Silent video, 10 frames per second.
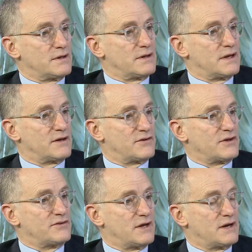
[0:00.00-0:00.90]
And as I
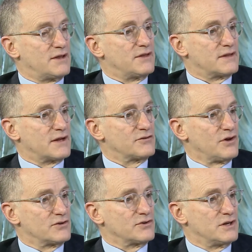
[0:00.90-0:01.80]
said, I think that's
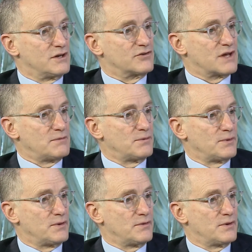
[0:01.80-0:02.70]
largely
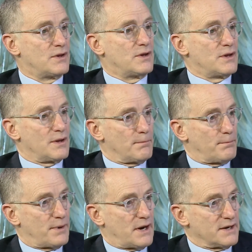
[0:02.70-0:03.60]
inescapable.
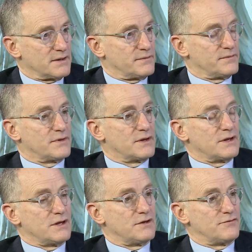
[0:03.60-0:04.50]
But
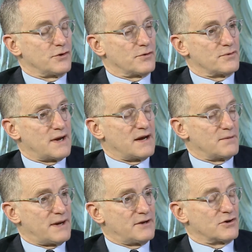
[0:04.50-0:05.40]
if you're right
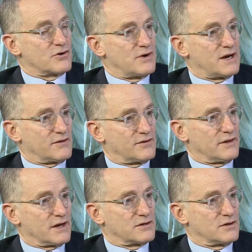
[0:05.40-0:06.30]
about your credit
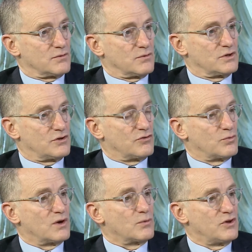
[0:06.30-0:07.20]
selection, which is
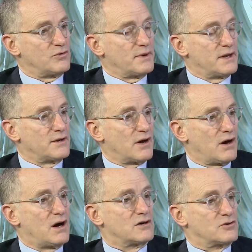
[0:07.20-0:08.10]
what we spend
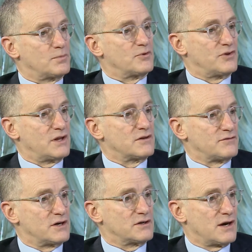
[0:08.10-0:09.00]
100% of
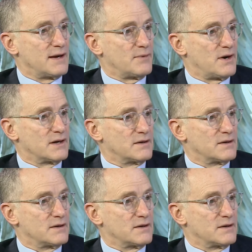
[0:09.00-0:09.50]
our time on,